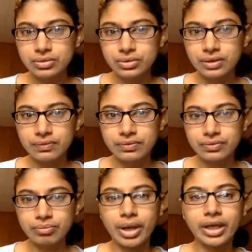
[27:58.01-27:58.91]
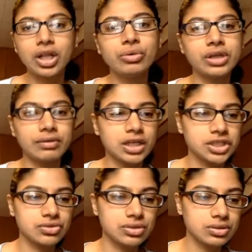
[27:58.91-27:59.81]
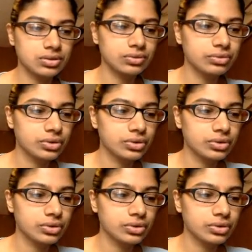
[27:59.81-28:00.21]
give my clone directions too.